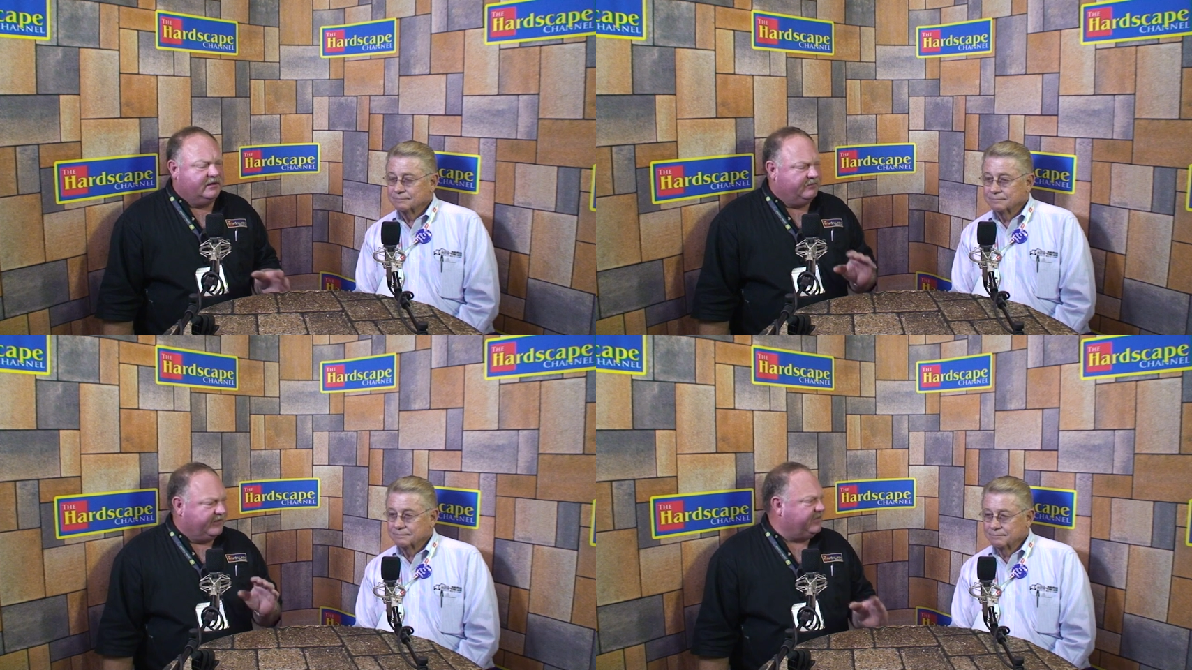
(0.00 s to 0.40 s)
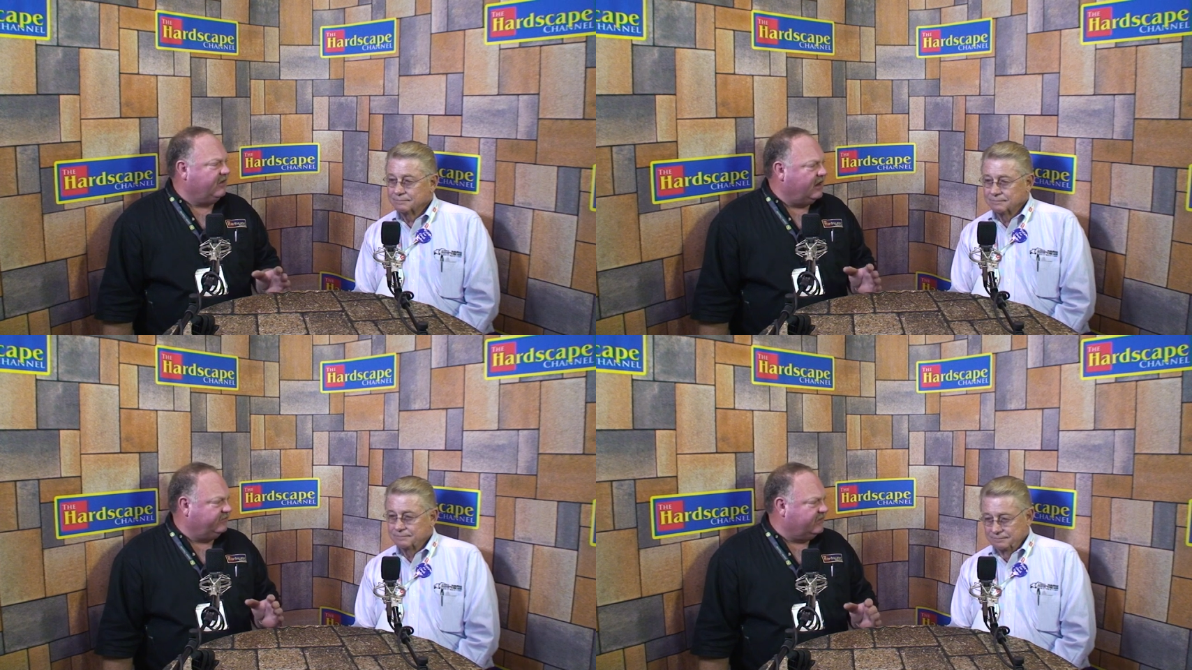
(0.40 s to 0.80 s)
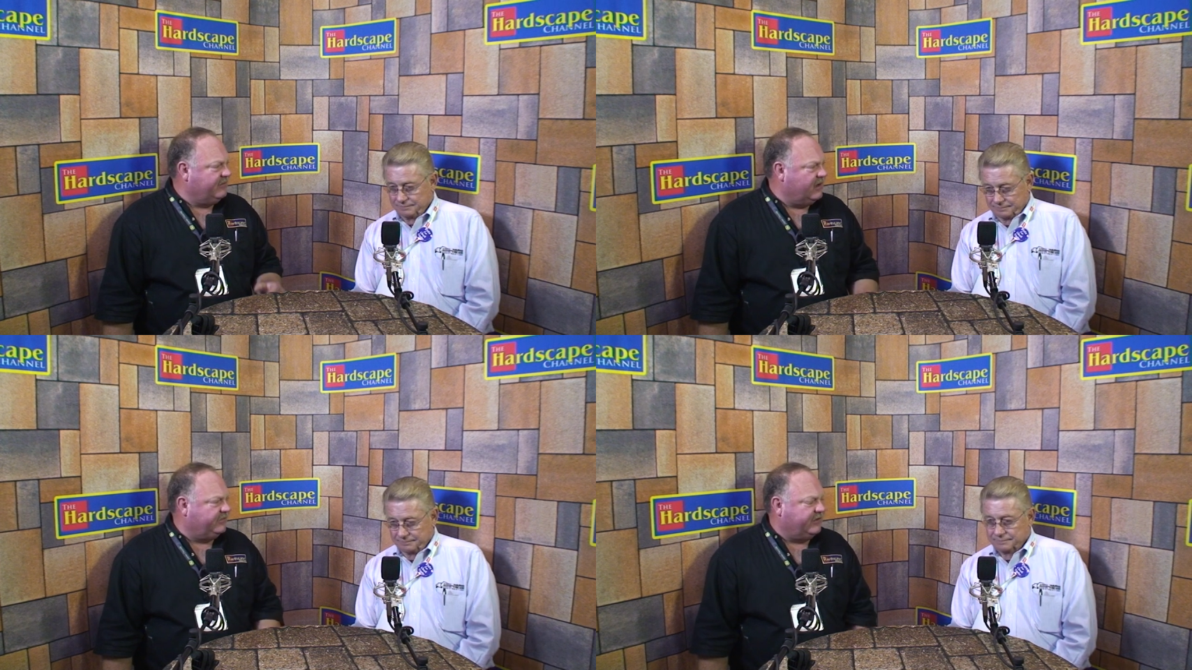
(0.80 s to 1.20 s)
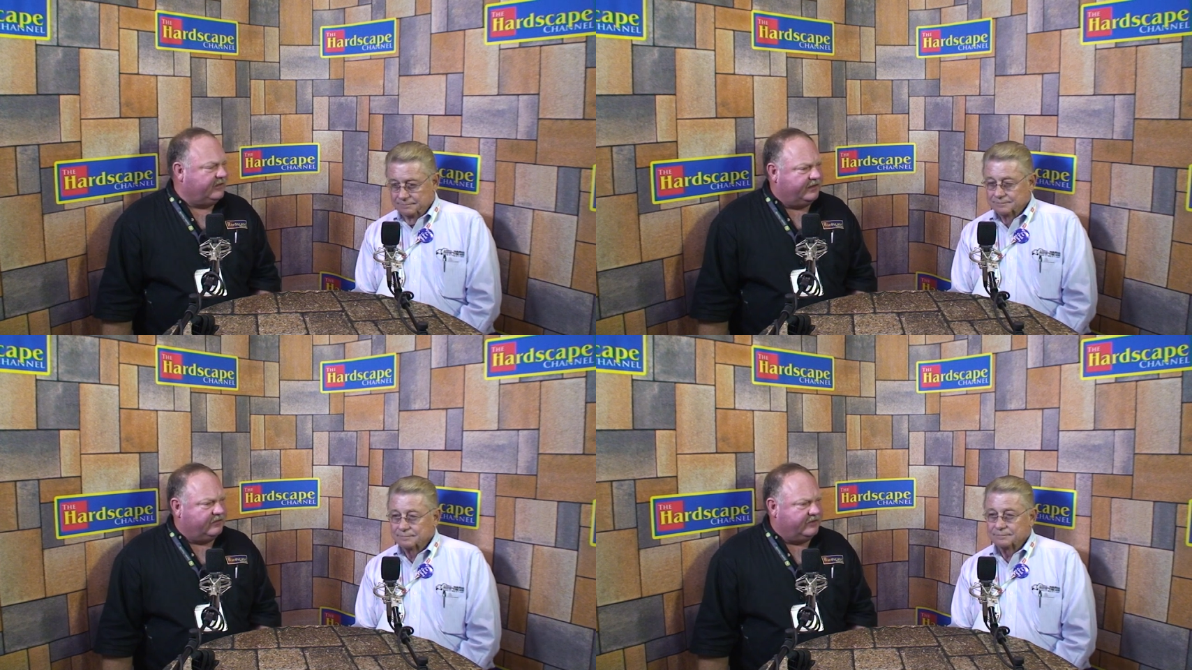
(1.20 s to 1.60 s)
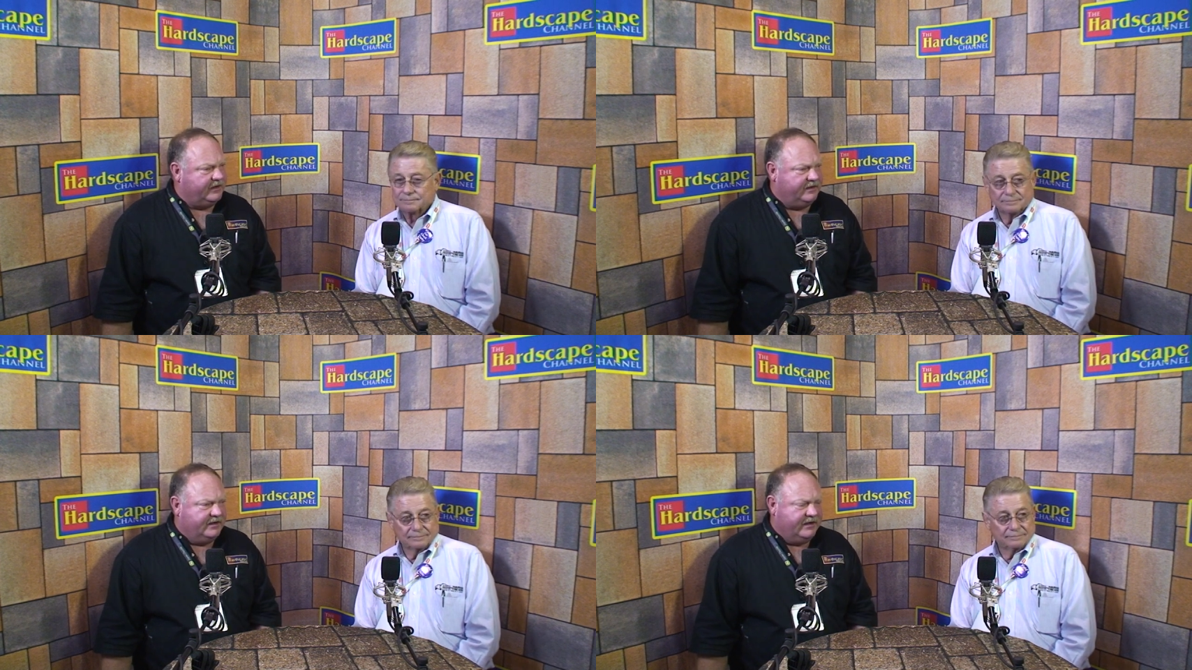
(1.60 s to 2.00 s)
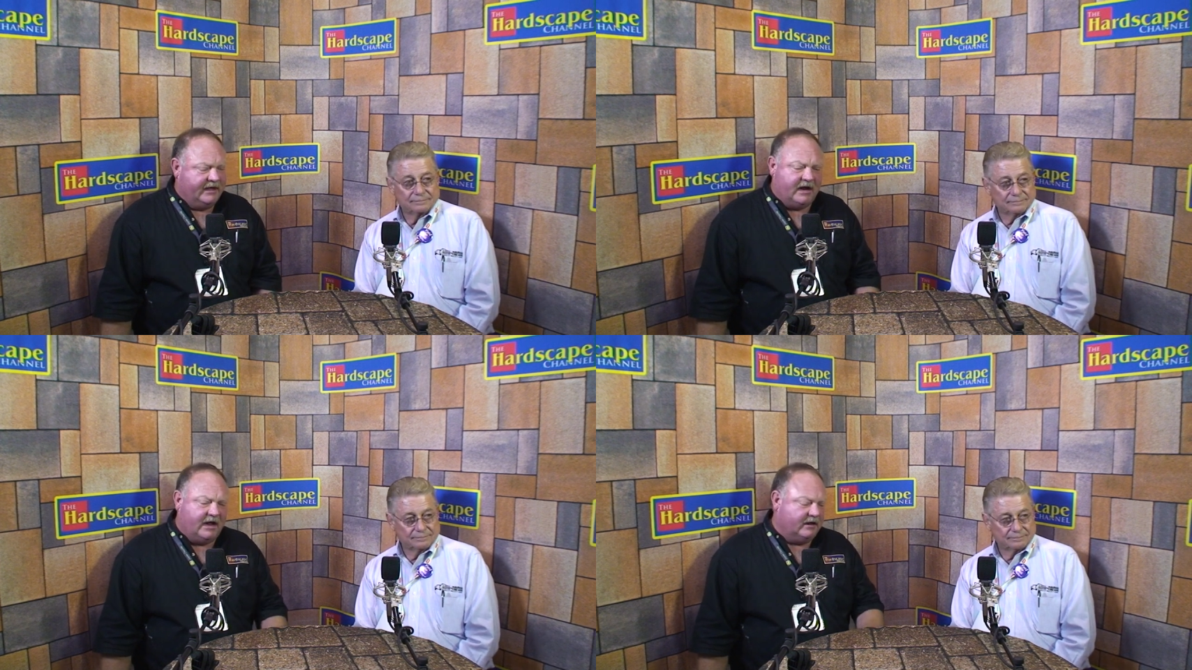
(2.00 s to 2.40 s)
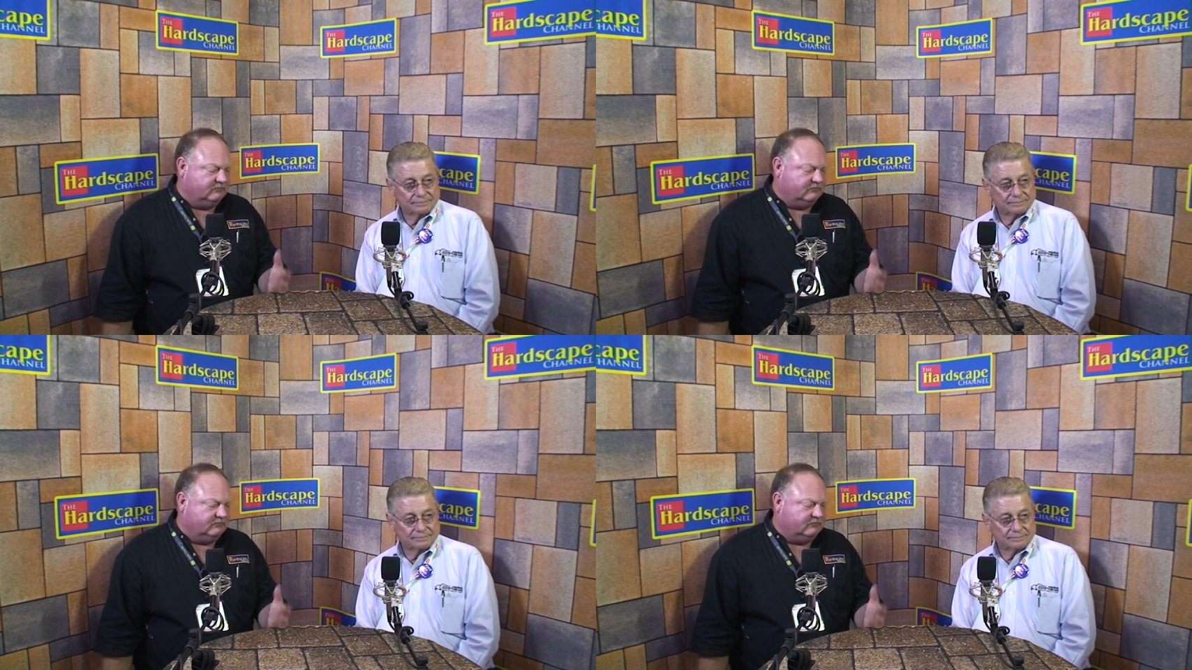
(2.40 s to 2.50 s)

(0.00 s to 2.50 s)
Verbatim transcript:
Speaker 1: but there are some out there that we, you know,